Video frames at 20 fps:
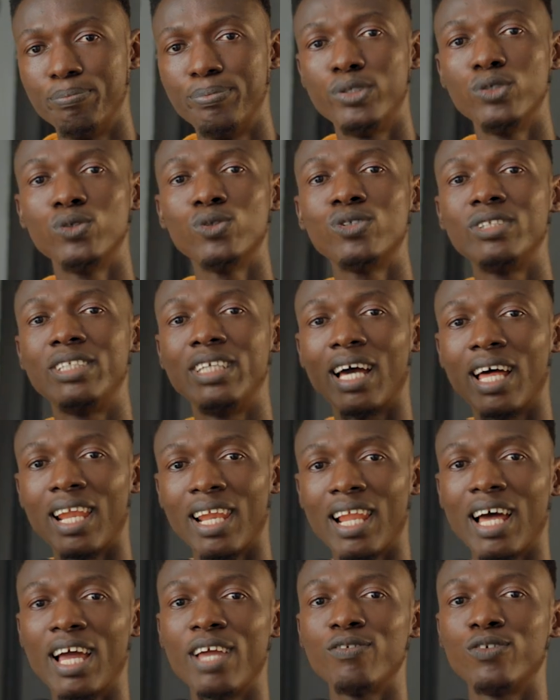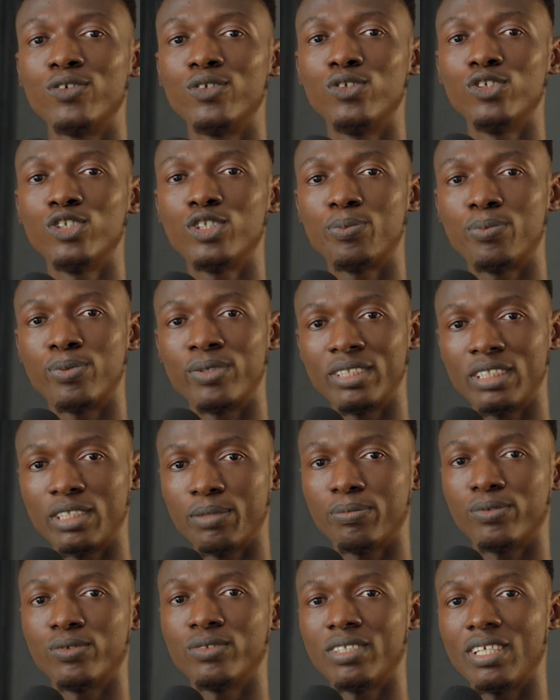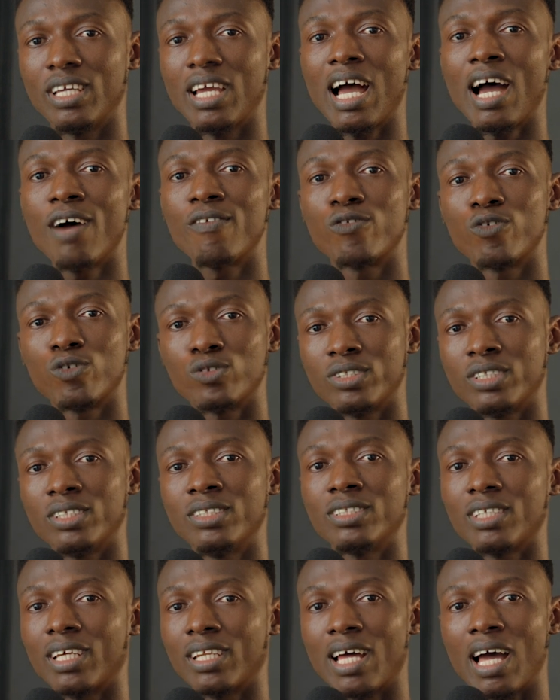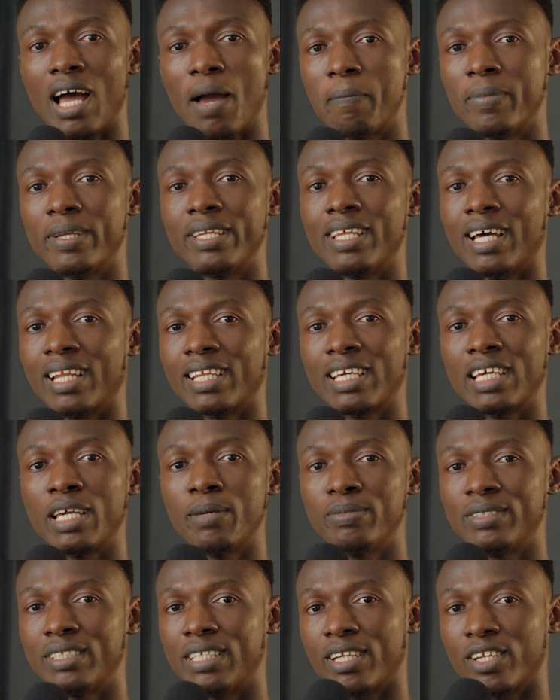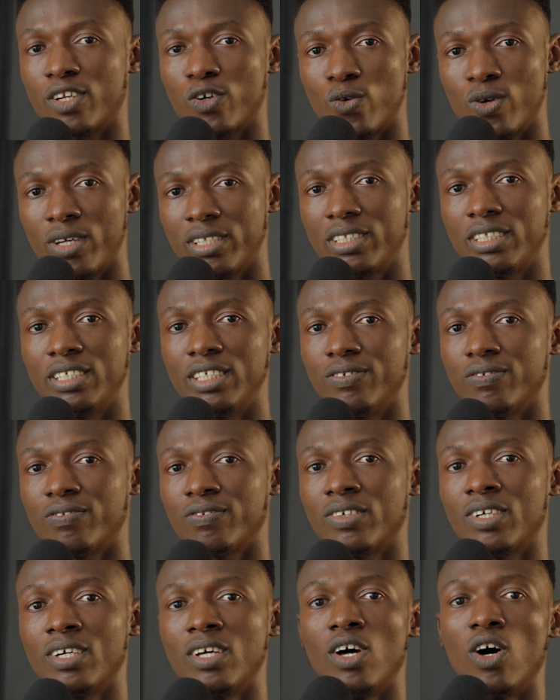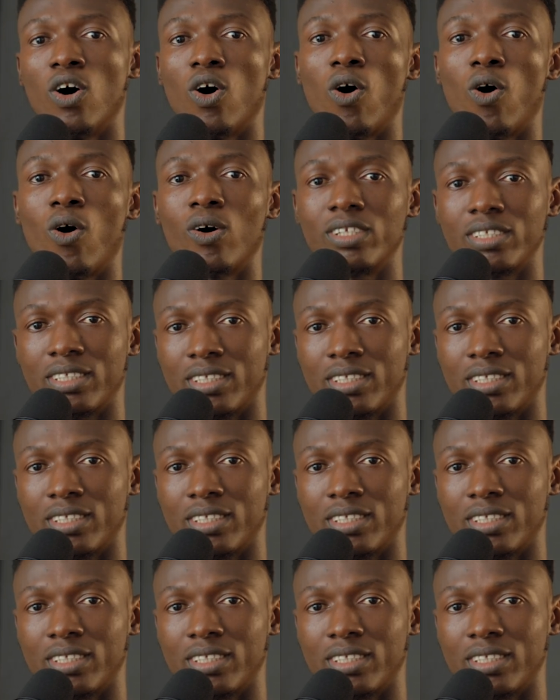build their life on those principles. They have routines and habits that keeps them creative all the